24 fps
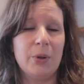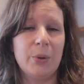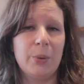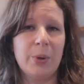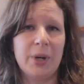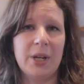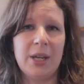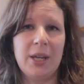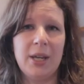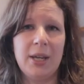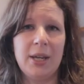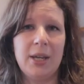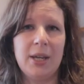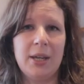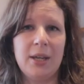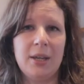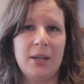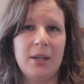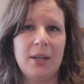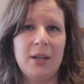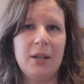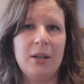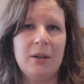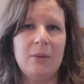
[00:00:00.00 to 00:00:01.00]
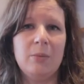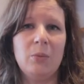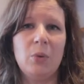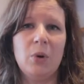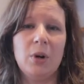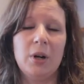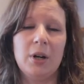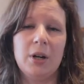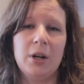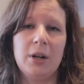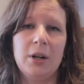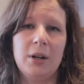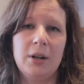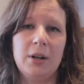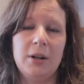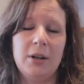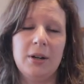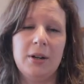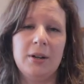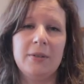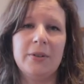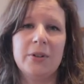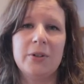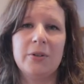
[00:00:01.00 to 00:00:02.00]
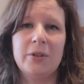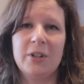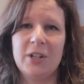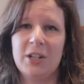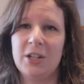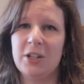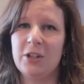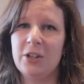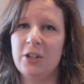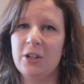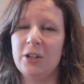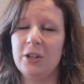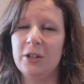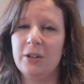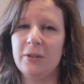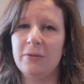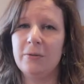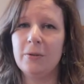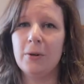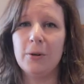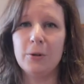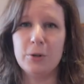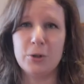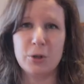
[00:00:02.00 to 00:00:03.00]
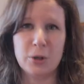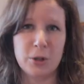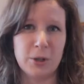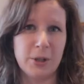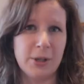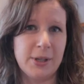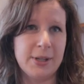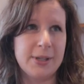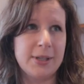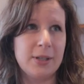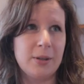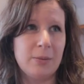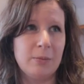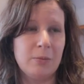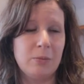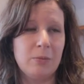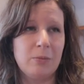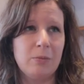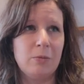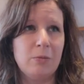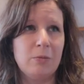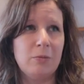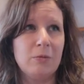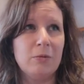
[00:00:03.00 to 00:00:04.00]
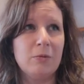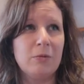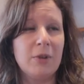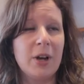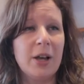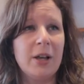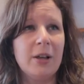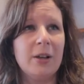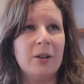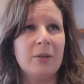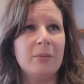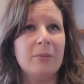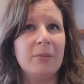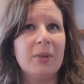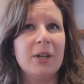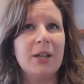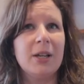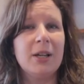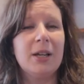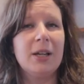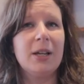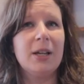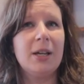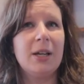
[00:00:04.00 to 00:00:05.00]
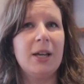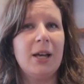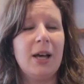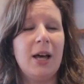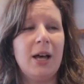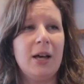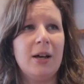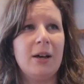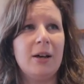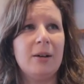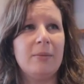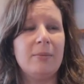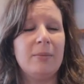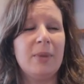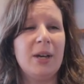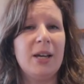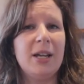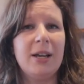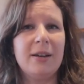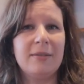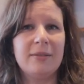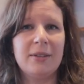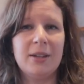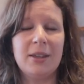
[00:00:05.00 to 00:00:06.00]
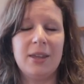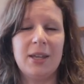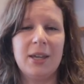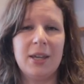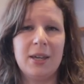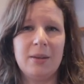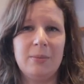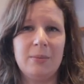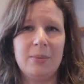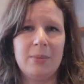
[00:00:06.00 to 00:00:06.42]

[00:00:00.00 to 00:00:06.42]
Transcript: are working in more of a traditional photojournalism realm, um, and everything in